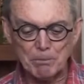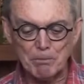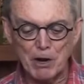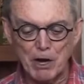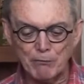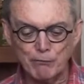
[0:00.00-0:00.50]
can
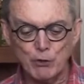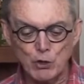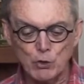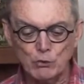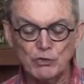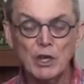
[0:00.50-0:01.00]
bear
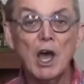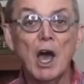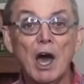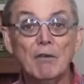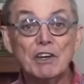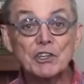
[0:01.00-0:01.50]
fruit
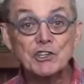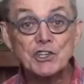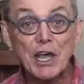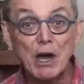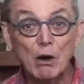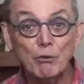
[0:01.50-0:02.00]
of
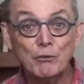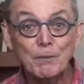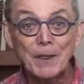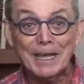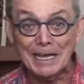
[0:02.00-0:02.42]
itself.